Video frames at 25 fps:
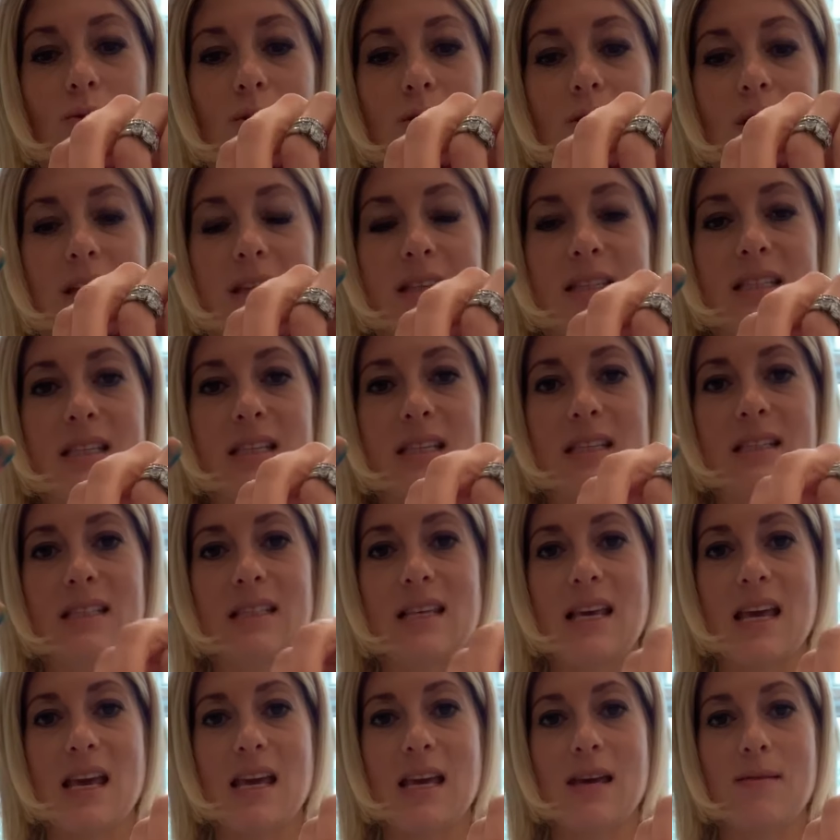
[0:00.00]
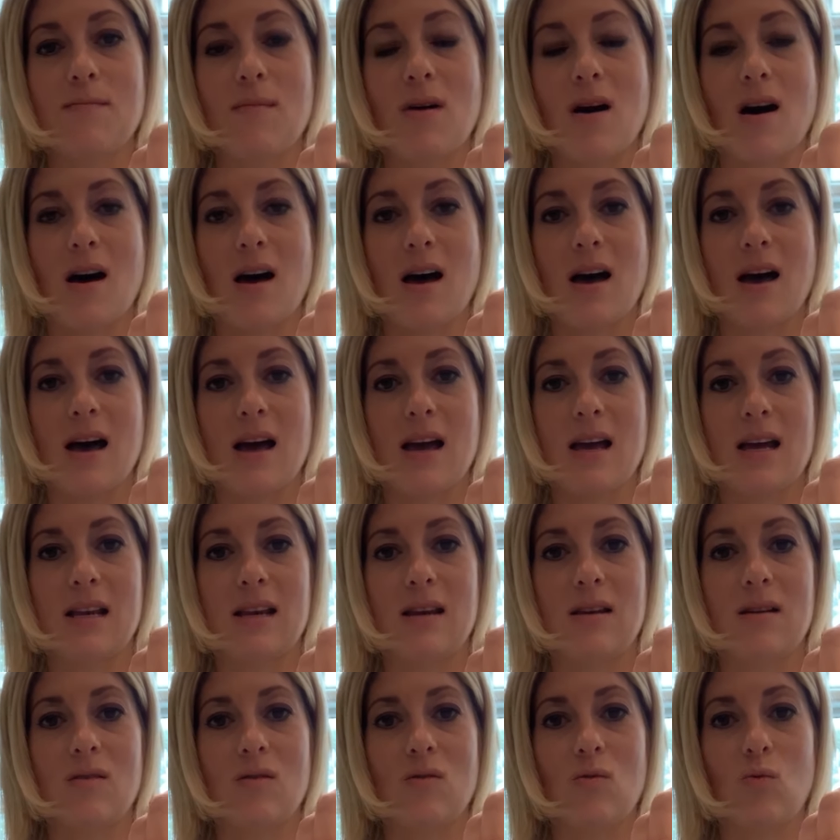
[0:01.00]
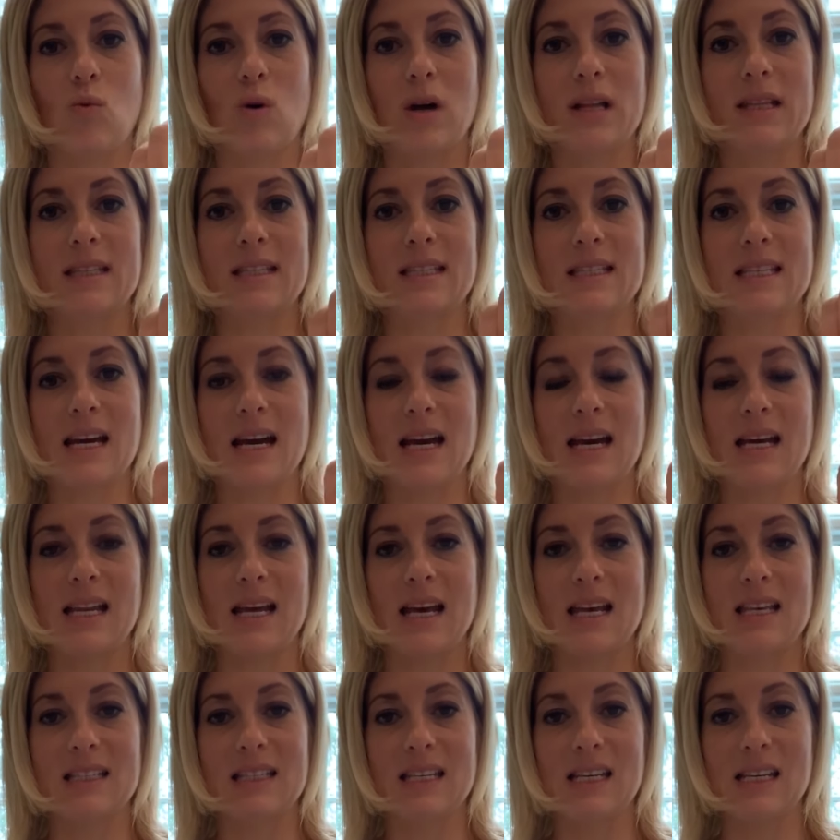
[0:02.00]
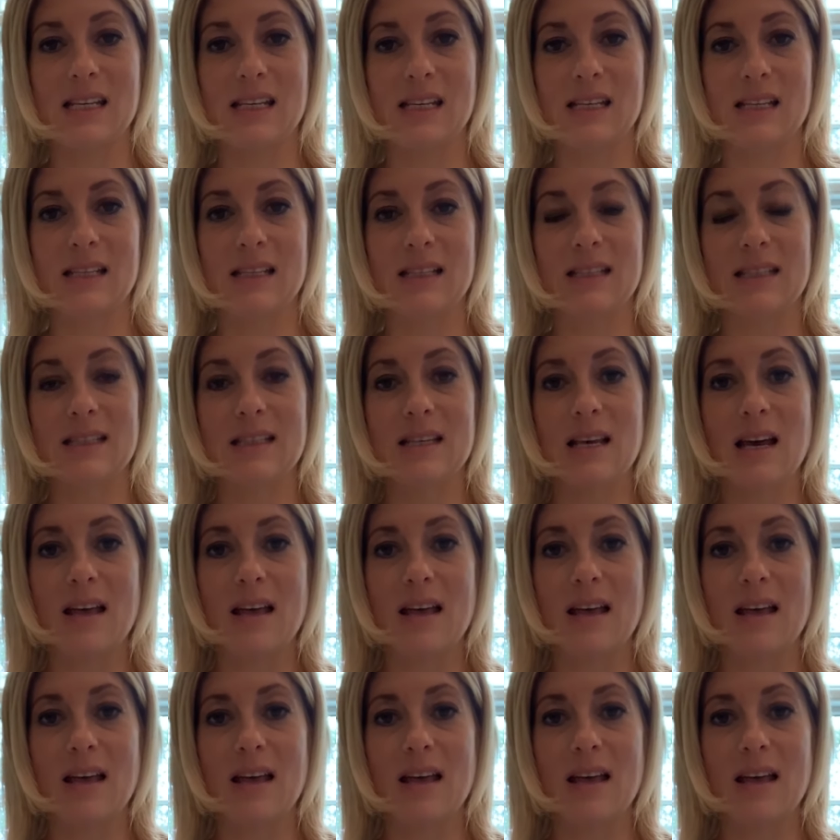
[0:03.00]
it's the same on one side as it is